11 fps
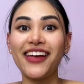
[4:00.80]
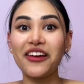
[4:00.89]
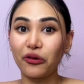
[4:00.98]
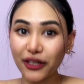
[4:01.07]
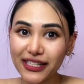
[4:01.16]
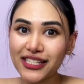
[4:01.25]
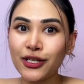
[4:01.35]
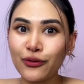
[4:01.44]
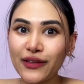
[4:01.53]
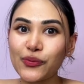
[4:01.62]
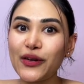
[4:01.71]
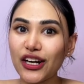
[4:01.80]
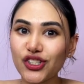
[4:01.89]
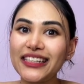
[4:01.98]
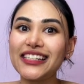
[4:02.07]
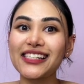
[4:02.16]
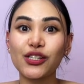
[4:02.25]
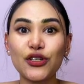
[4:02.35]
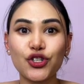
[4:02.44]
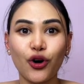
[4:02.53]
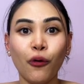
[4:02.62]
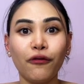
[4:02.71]
In order to do this, we actually need to
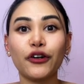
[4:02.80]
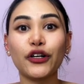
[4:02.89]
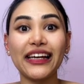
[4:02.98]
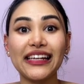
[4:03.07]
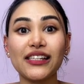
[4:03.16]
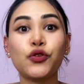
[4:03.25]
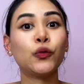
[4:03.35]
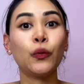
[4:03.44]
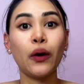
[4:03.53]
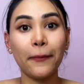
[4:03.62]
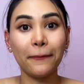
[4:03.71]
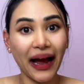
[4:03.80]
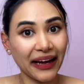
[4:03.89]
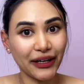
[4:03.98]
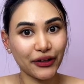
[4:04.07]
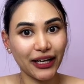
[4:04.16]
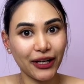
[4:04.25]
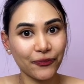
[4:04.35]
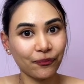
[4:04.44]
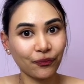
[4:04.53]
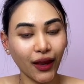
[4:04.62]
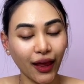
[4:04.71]
switch over into binary.
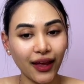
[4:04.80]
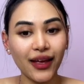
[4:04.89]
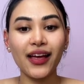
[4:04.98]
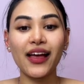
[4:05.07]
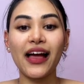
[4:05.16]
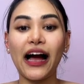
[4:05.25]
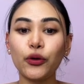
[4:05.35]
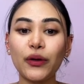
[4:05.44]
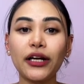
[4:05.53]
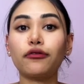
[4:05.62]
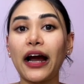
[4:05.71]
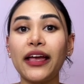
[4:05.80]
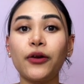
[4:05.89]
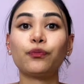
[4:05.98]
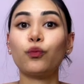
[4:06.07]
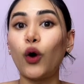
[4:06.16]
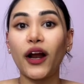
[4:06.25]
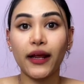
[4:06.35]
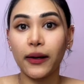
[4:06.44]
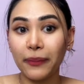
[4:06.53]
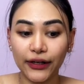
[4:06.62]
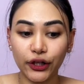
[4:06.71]
How do we write 1
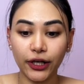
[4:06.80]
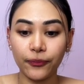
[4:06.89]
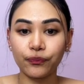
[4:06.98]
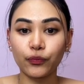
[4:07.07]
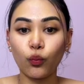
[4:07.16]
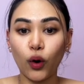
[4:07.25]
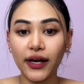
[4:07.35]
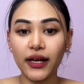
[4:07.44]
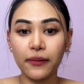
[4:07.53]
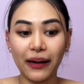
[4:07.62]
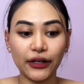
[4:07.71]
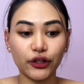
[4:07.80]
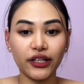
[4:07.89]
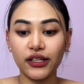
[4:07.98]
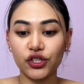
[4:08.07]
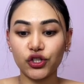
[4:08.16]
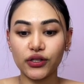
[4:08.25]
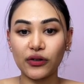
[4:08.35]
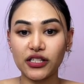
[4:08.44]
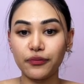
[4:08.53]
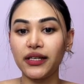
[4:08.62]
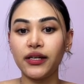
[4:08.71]
in binary? 1 in binary is just going
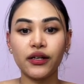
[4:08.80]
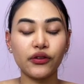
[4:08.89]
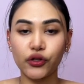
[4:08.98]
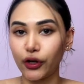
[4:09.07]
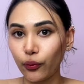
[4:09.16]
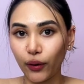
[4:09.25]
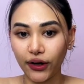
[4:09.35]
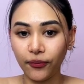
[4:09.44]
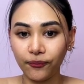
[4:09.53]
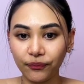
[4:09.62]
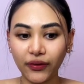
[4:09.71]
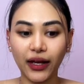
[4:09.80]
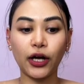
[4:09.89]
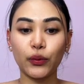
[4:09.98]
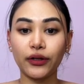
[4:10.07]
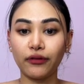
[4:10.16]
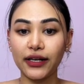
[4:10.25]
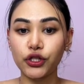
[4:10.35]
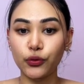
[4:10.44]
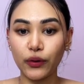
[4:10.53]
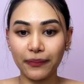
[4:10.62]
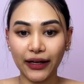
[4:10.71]
to be 0, 1. How do we write
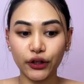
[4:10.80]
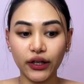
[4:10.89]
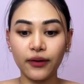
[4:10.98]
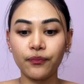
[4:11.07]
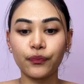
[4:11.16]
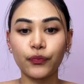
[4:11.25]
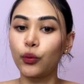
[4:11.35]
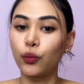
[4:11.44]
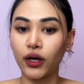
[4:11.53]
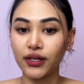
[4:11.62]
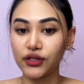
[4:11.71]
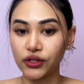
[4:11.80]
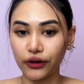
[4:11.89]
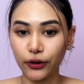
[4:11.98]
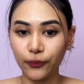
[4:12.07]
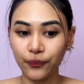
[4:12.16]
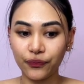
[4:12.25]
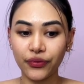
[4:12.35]
2 in binary? 1, 0.